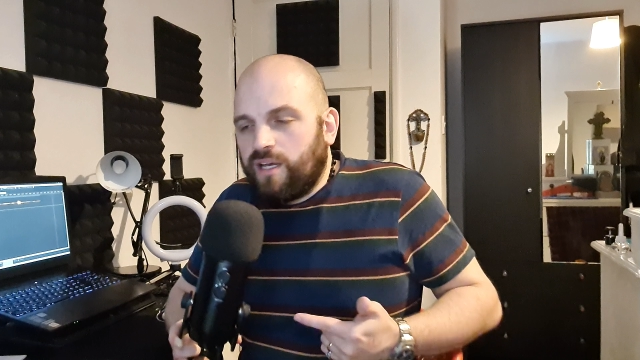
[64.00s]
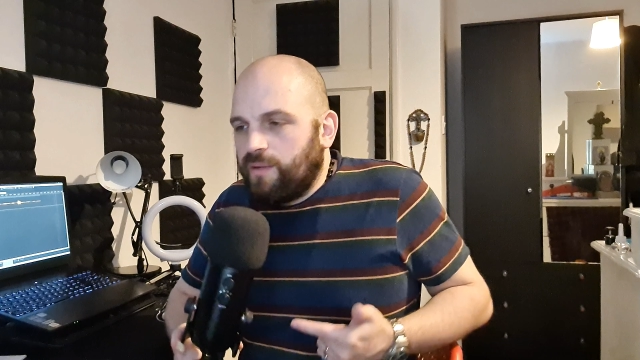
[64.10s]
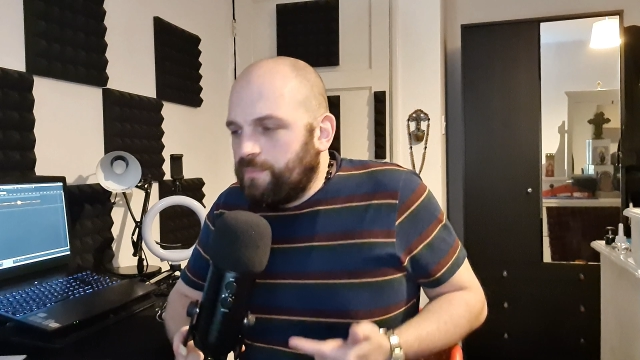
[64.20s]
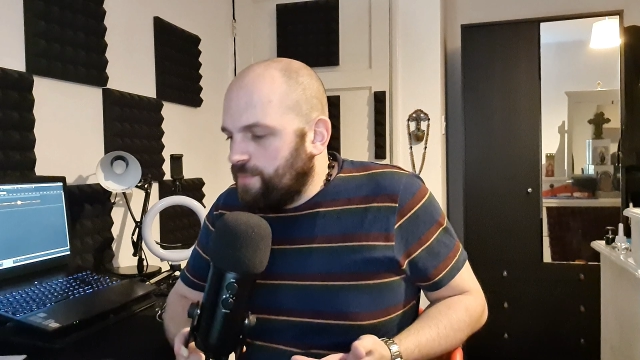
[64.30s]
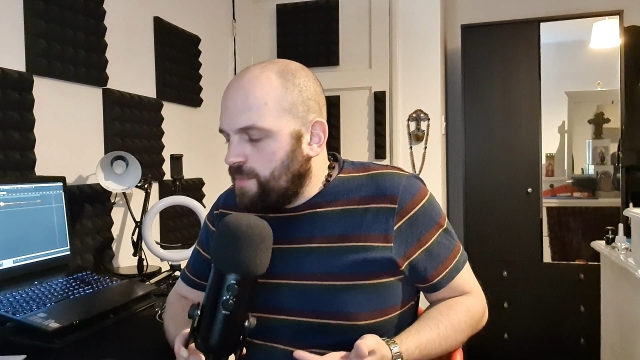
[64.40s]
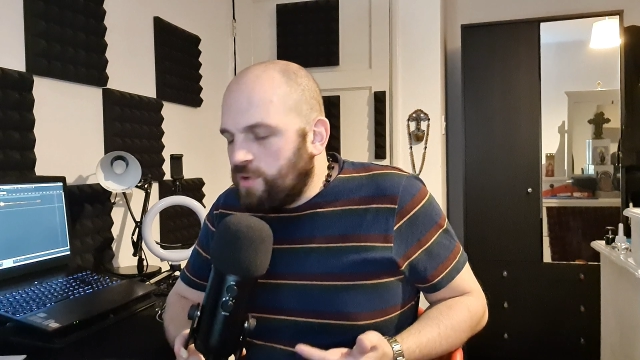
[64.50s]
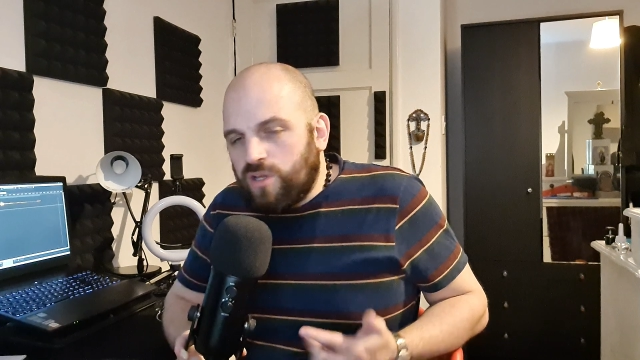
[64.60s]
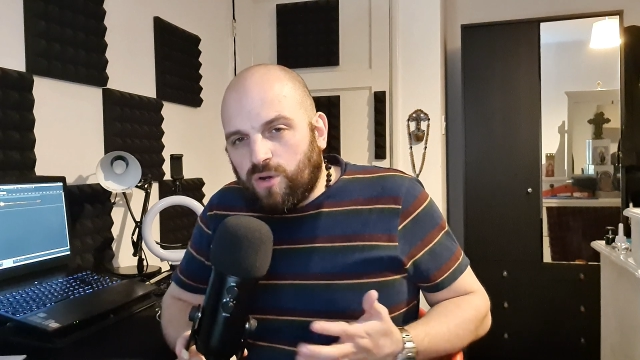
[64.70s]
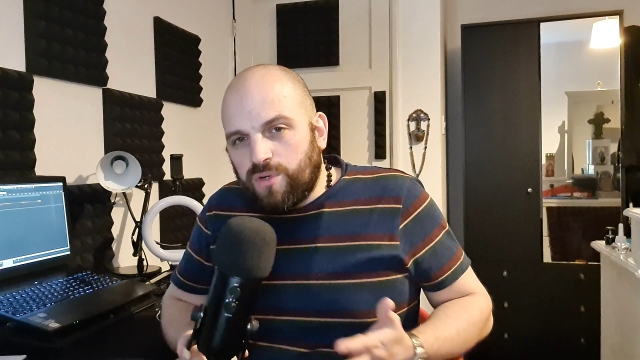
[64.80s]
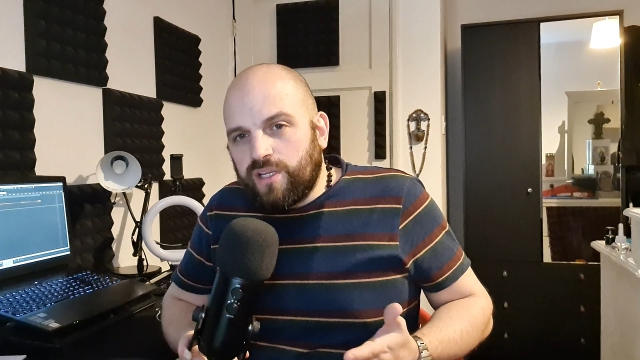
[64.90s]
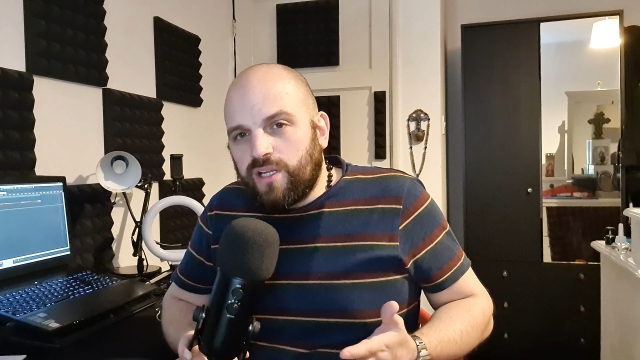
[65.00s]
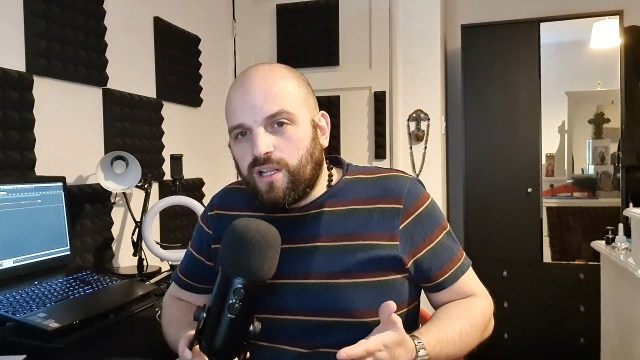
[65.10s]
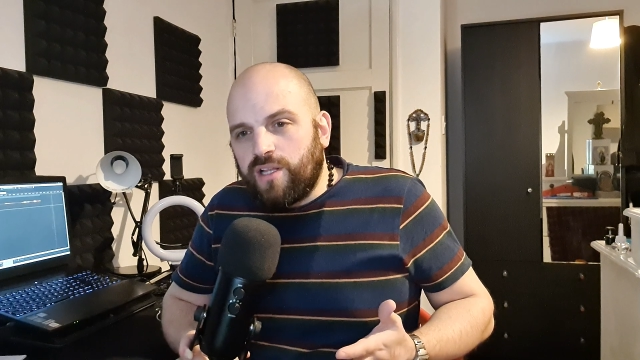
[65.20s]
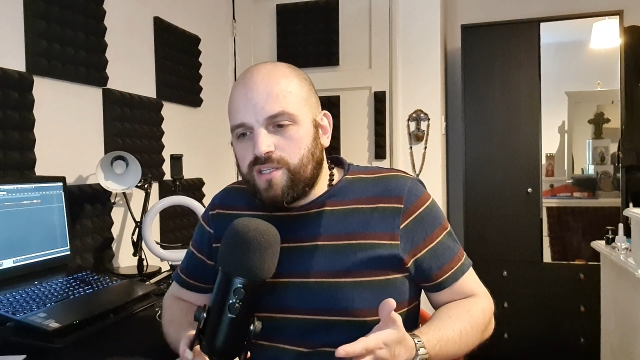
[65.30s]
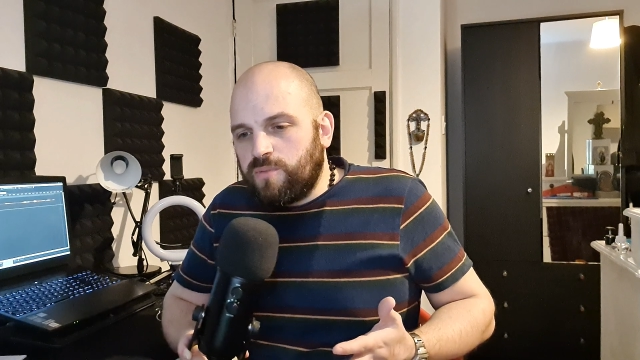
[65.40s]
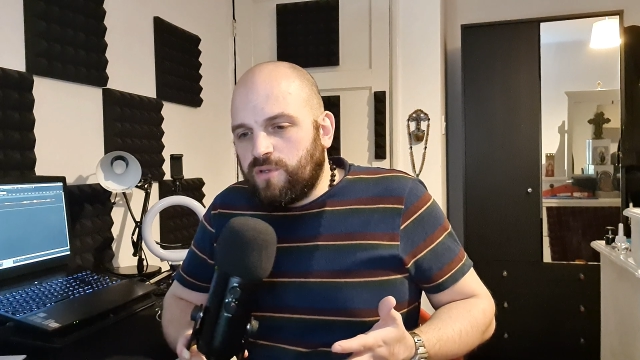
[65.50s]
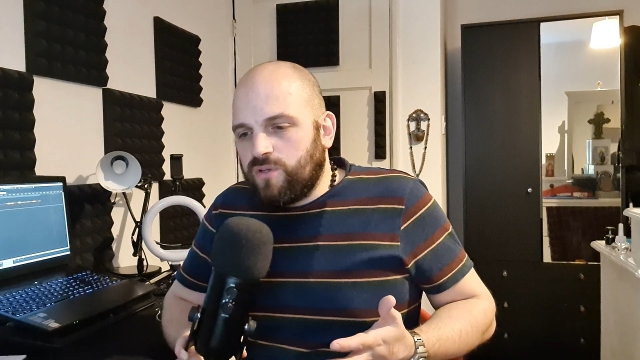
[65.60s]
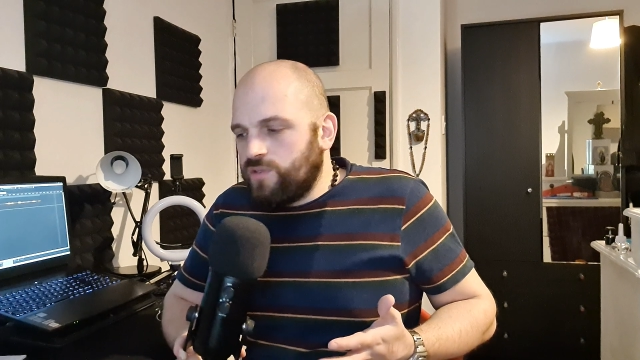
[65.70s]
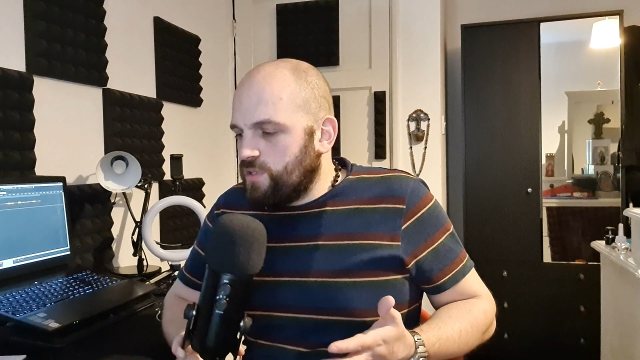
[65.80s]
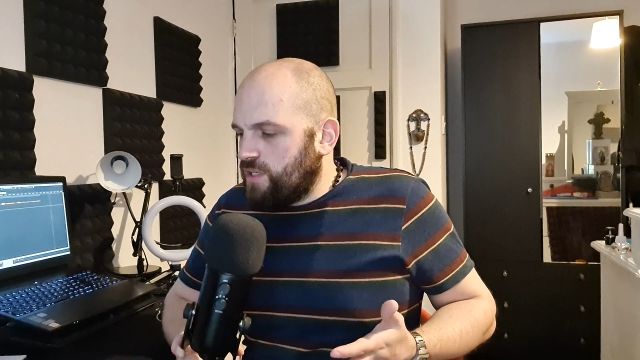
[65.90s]
I'm only holding it like this
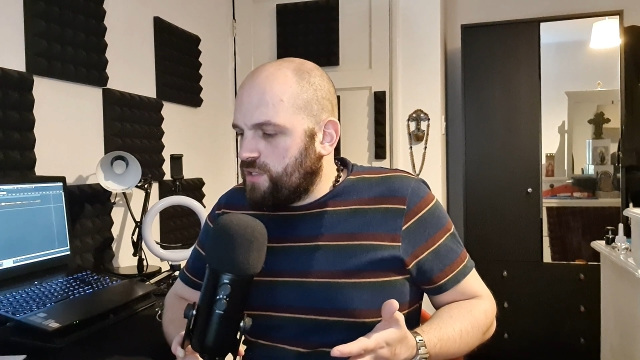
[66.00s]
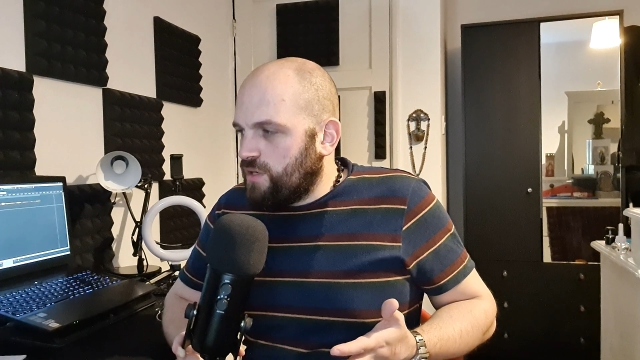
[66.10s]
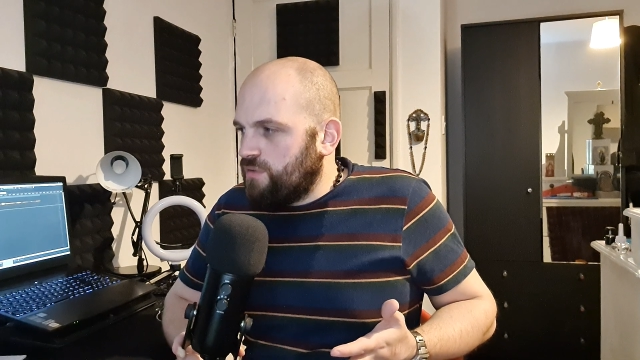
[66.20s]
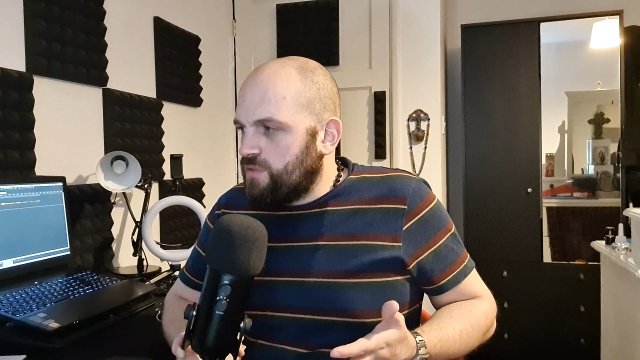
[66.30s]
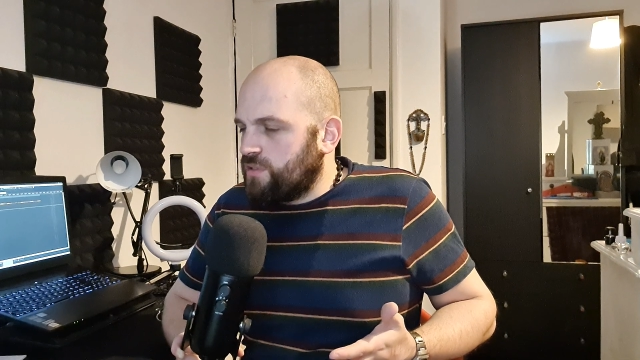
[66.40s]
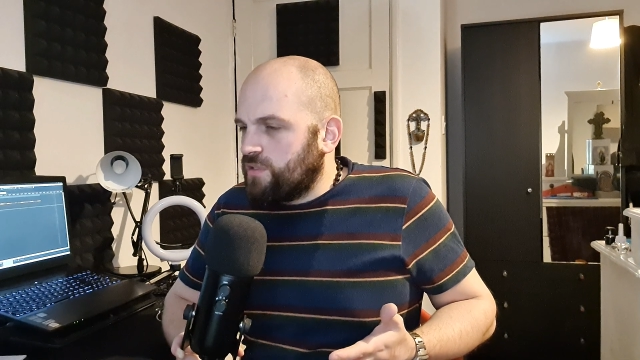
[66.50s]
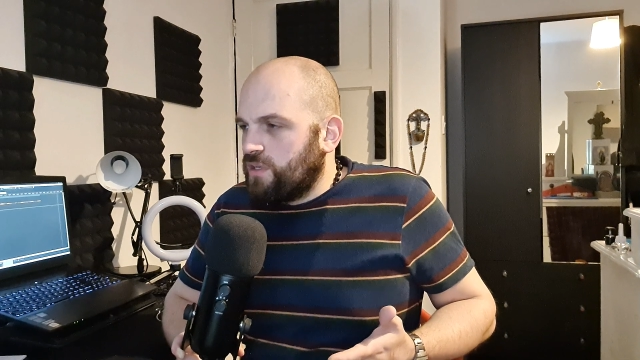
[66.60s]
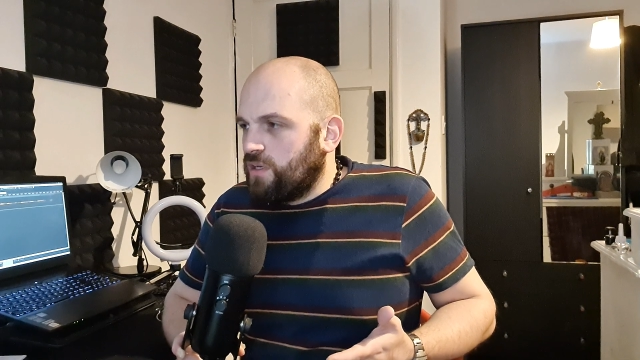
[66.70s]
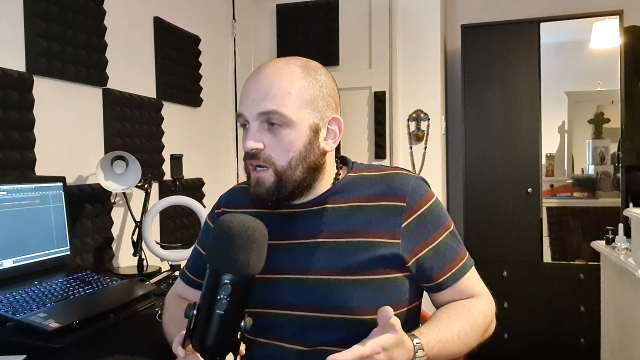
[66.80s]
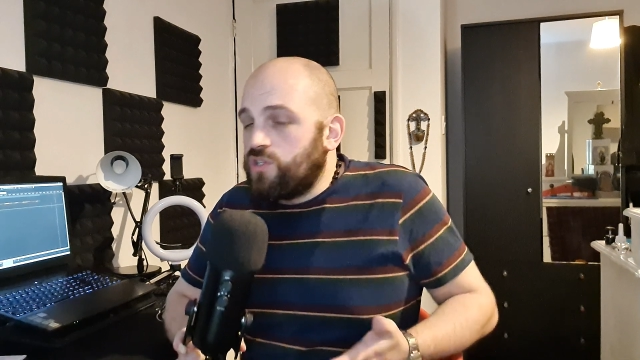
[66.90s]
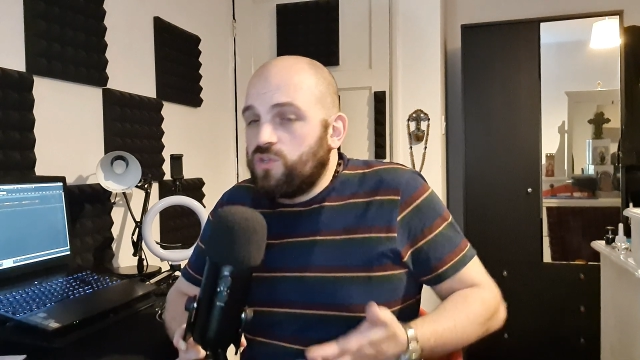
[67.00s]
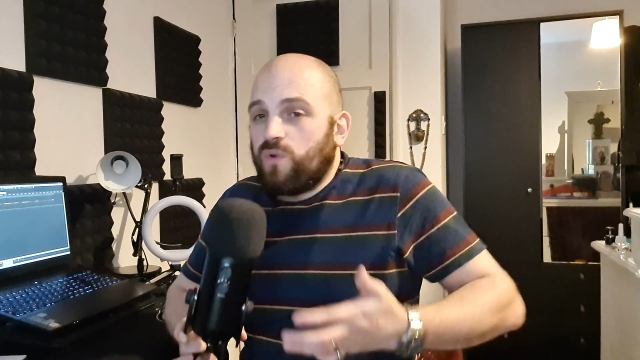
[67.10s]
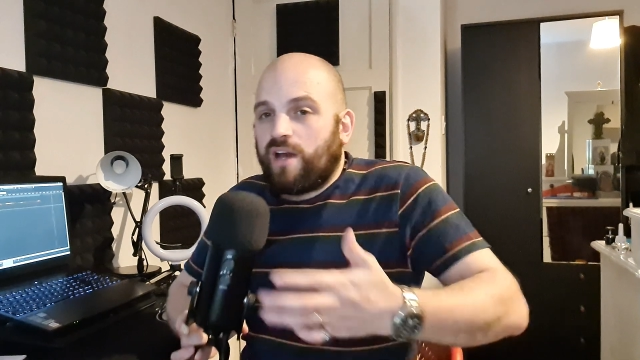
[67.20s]
because I do